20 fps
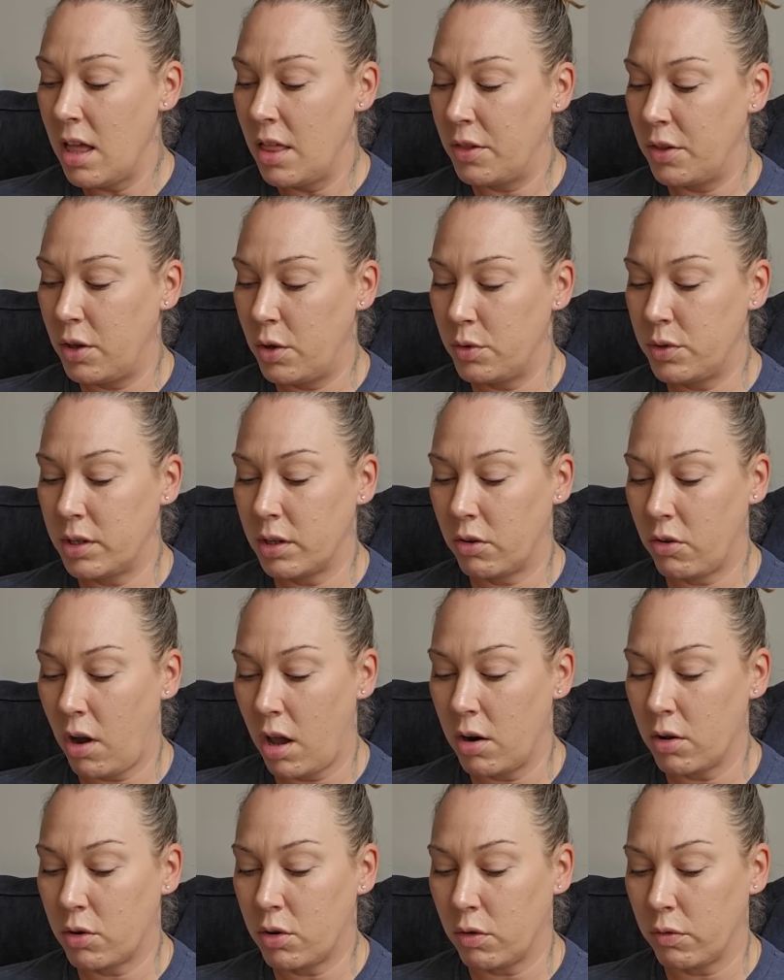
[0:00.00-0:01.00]
The Houston
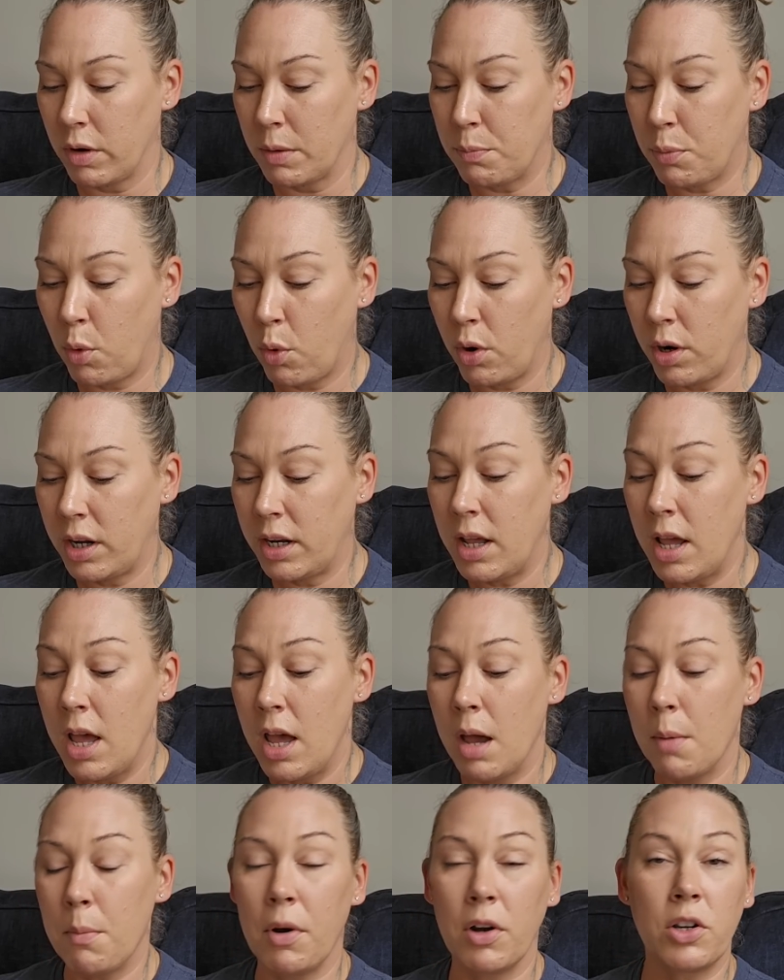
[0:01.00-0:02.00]
Chronicle reported
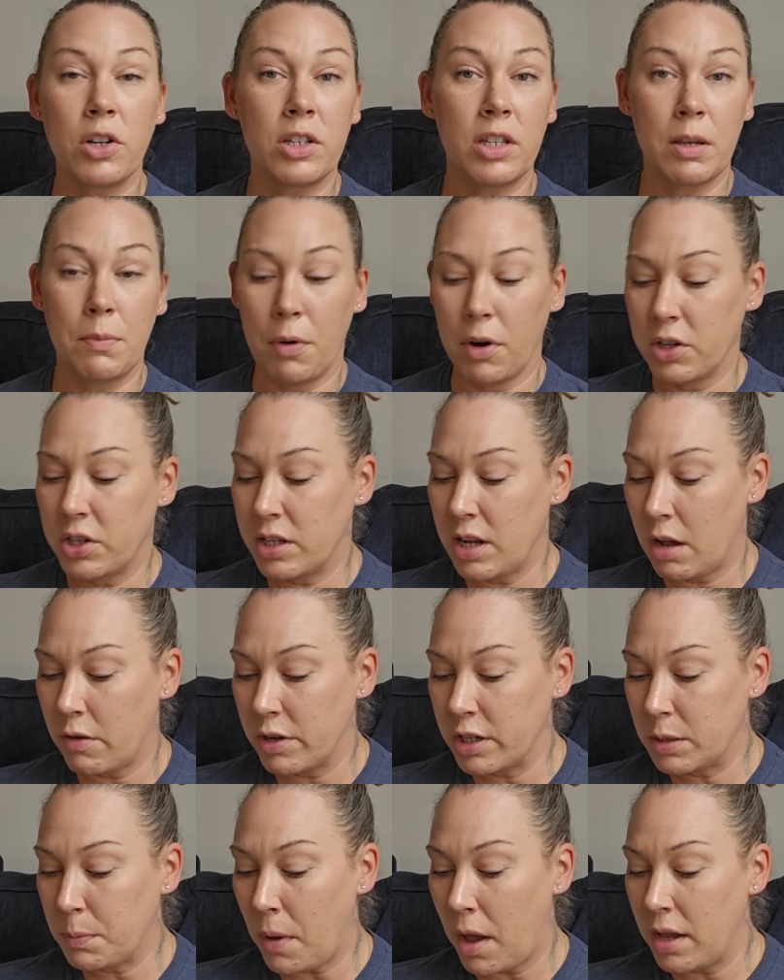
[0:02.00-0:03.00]
emergency personnel
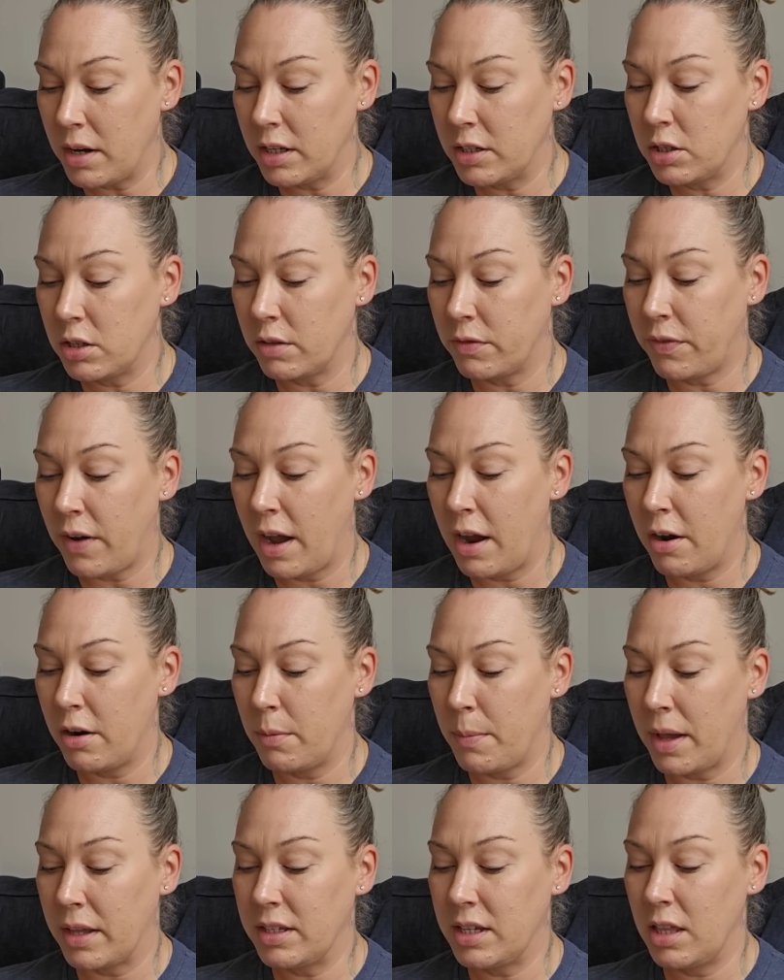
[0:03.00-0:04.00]
responded to the fire at
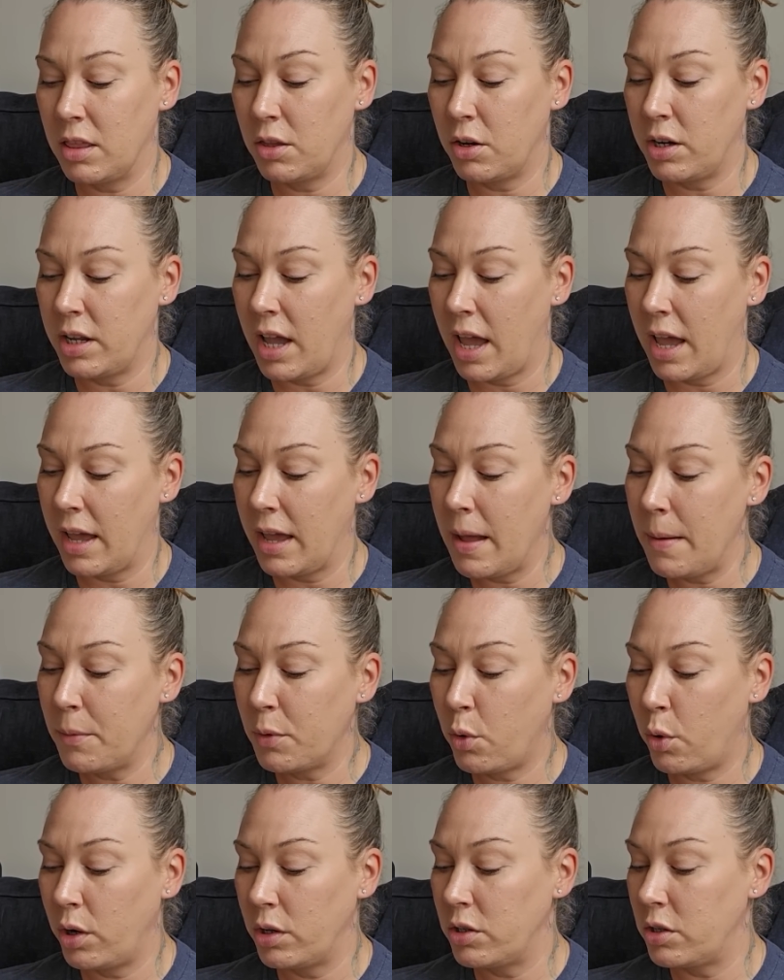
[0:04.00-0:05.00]
about 10:30 a.m.
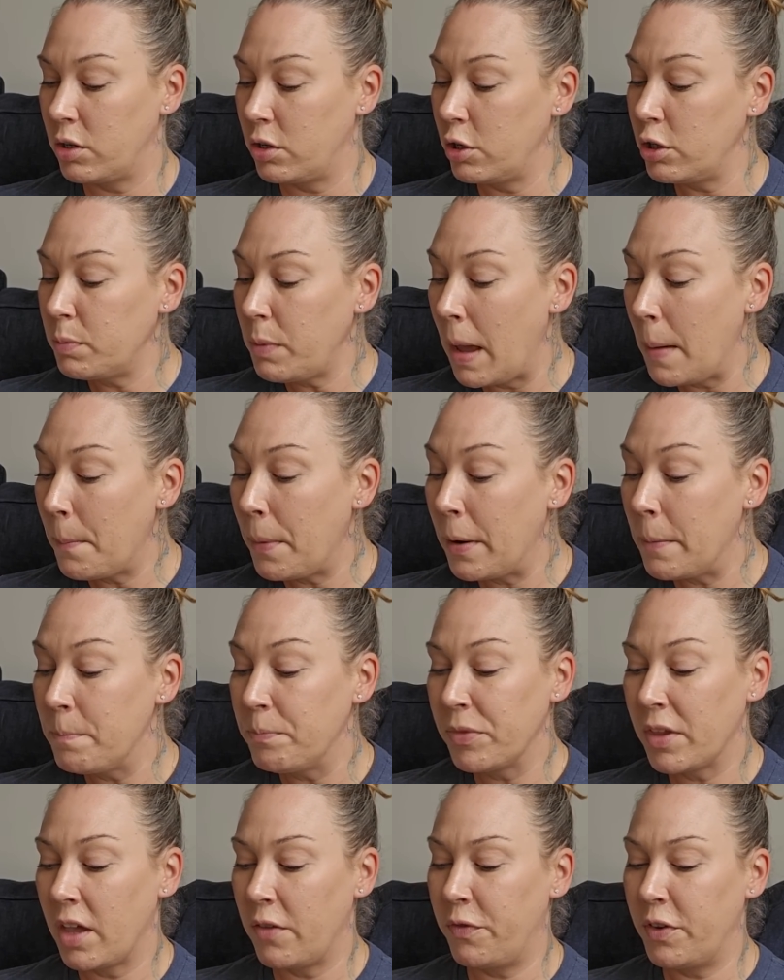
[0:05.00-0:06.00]
According to the newspaper,
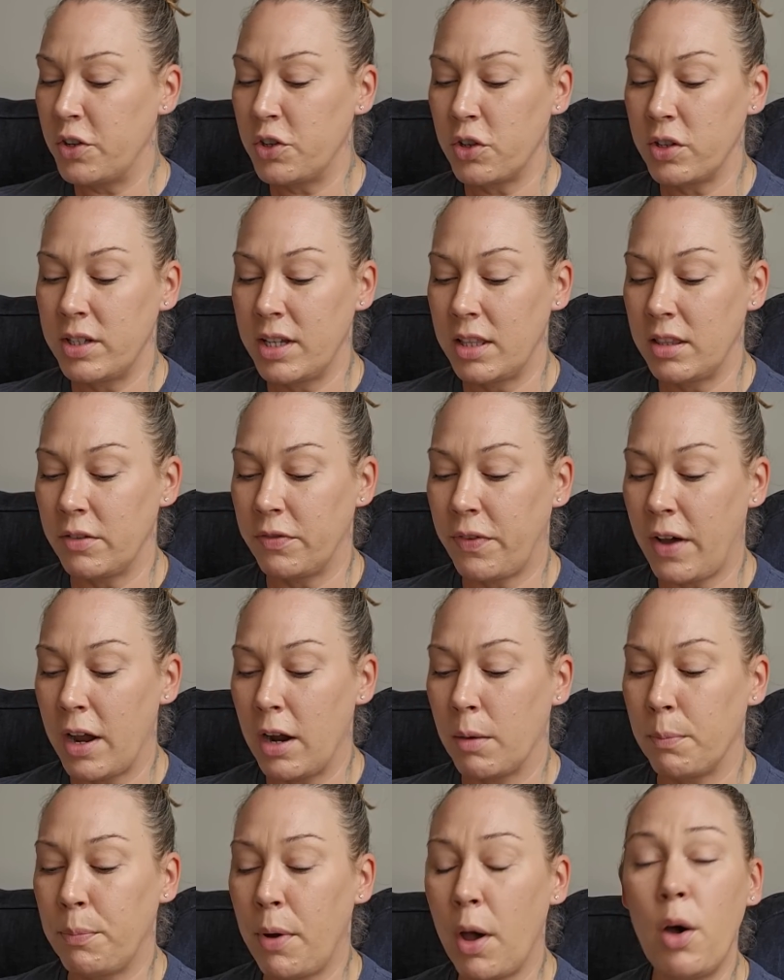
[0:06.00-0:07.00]
officials said the
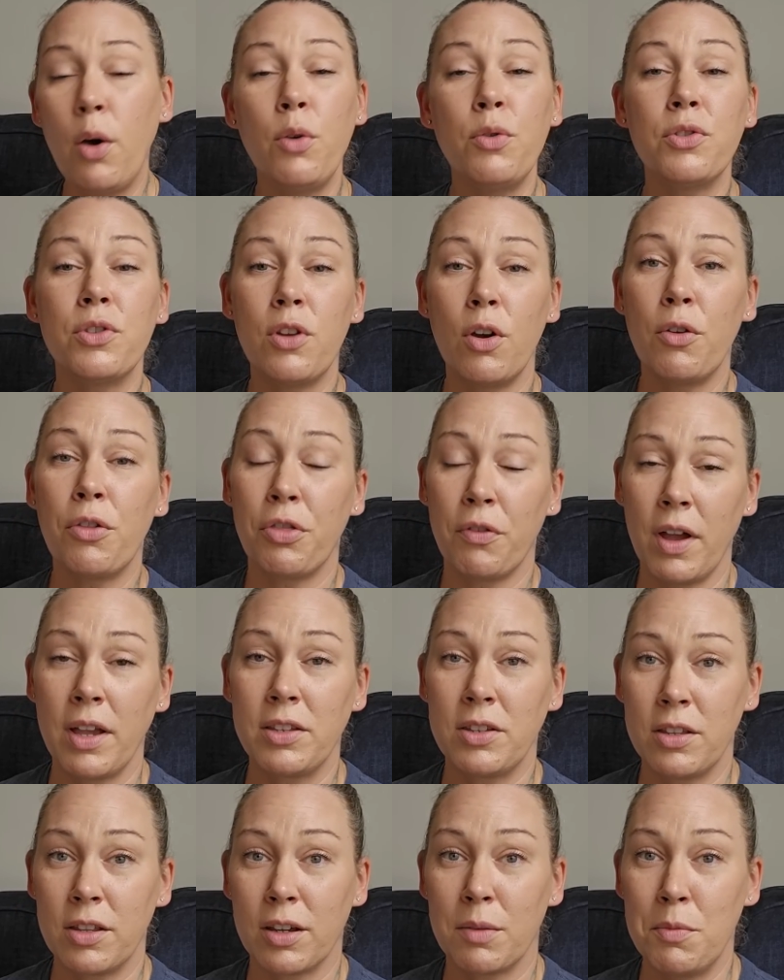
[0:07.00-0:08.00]
fire posed no
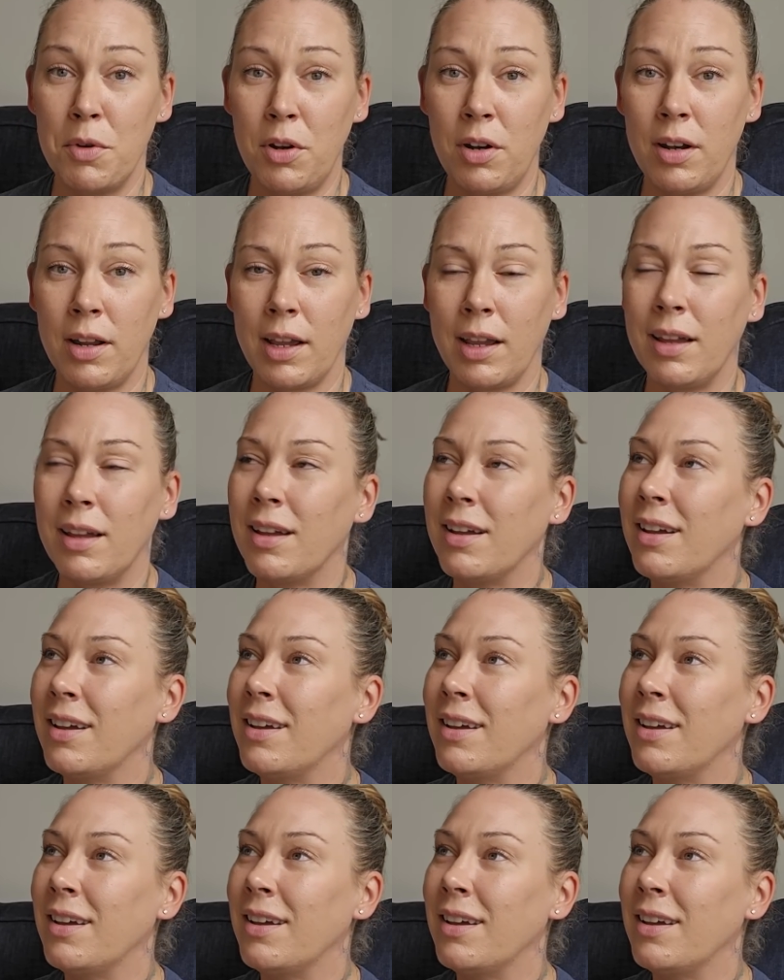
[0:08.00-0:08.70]
threat to the community.